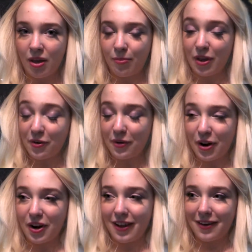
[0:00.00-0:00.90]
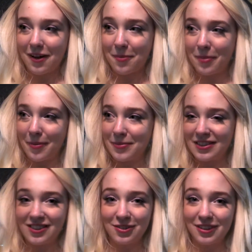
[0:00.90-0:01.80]
being a fairy and not bump
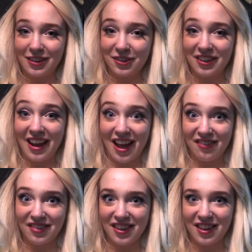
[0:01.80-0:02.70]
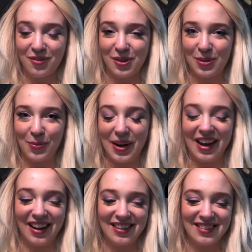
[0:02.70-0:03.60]
into literally everything with the
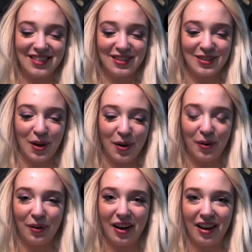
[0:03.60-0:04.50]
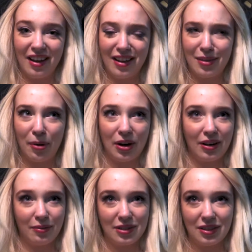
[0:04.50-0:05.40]
wings, so, and the
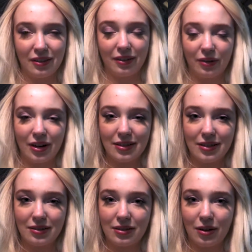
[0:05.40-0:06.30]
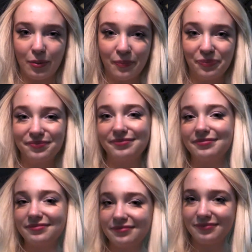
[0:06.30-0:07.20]
parking was a little crazy, so
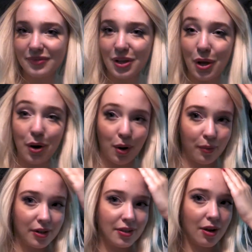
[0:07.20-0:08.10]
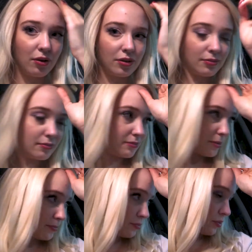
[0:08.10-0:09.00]
it all worked out. Also, my
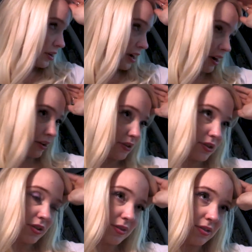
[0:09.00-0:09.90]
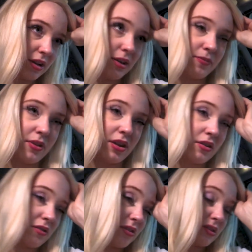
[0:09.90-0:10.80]
poor hair is just
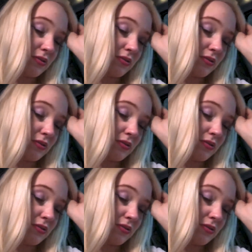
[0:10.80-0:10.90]
it's